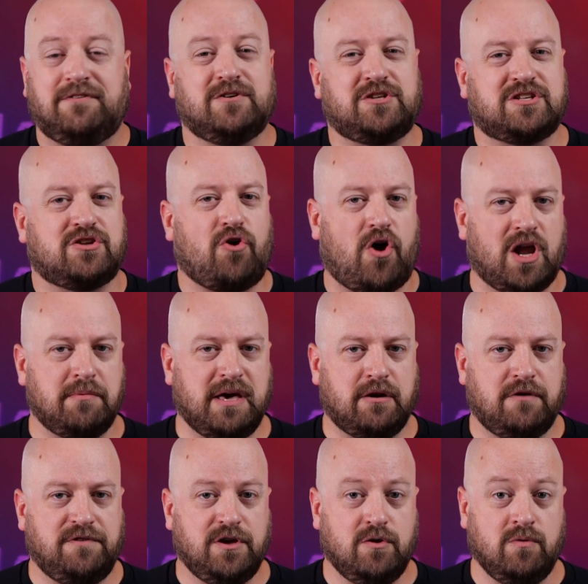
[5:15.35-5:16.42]
if it was just an
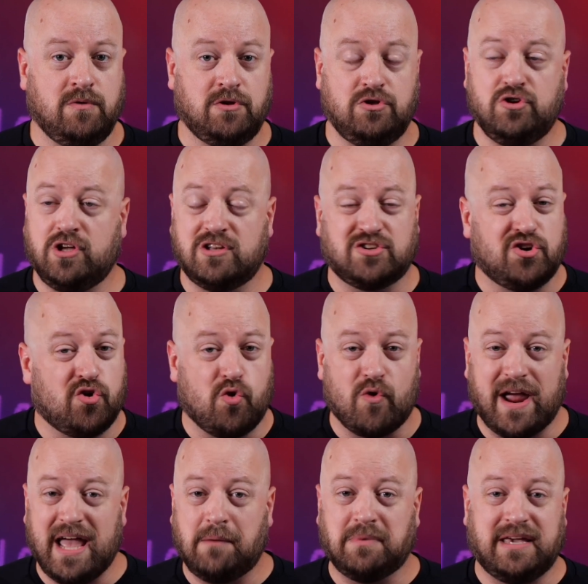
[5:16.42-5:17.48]
automated review, you could just
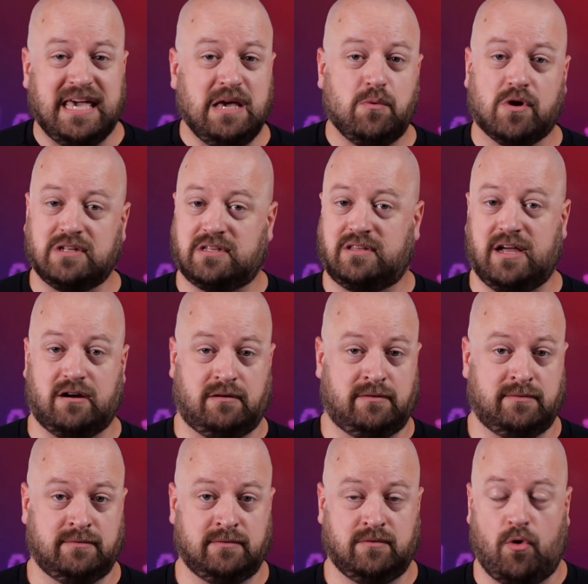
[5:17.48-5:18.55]
cram keywords in there